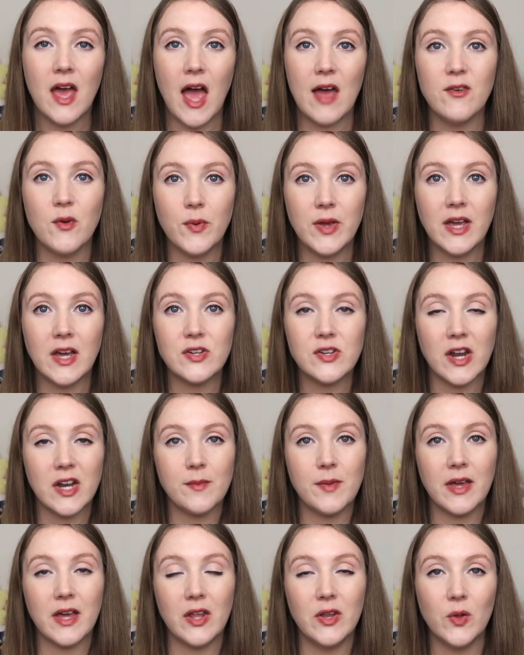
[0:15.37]
Every week I try
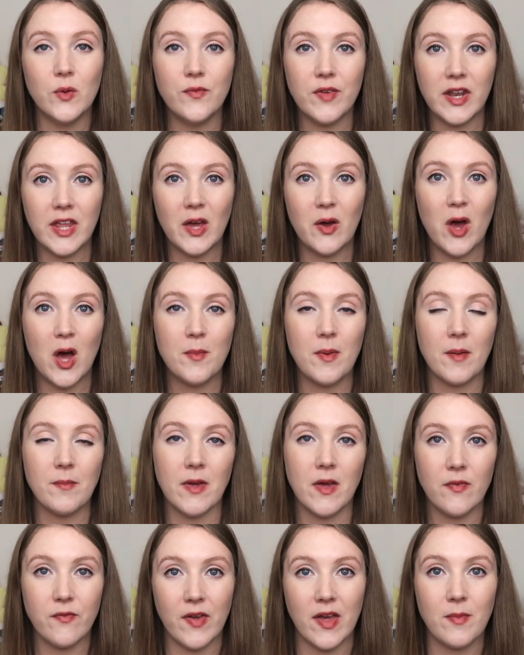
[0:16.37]
to make a new video about
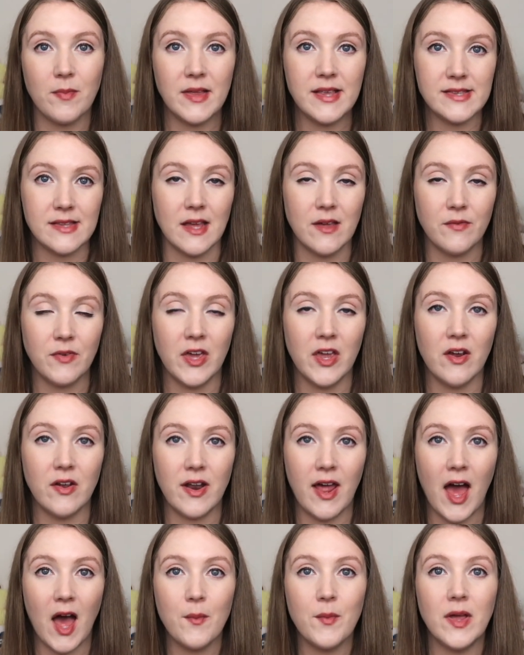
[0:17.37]
my family's life here
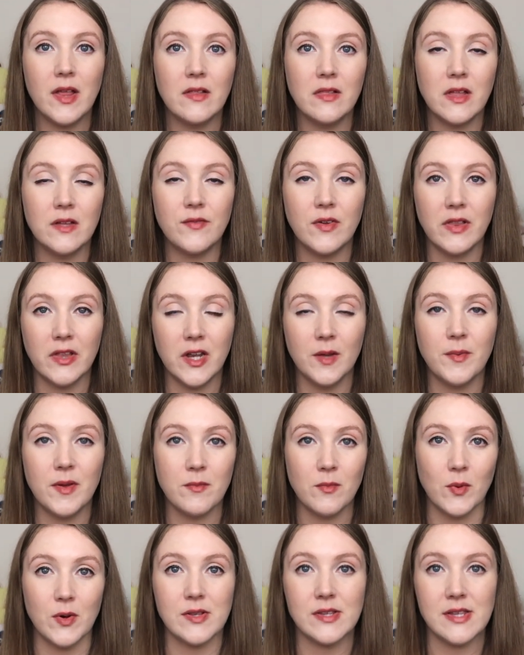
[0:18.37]
and how we live a little
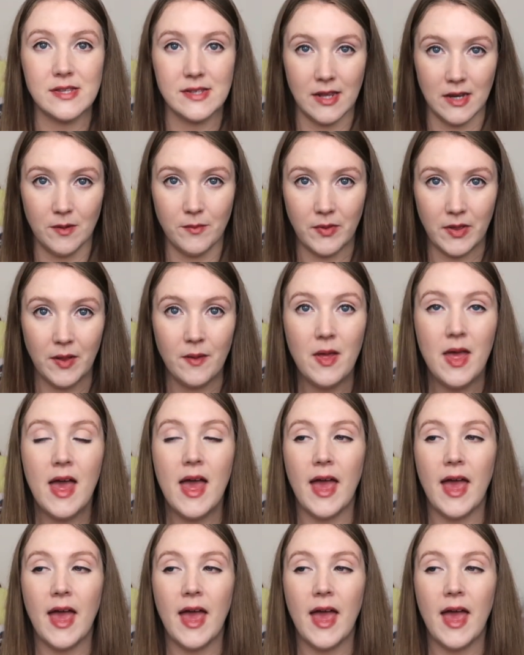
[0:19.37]
bit more sustainably.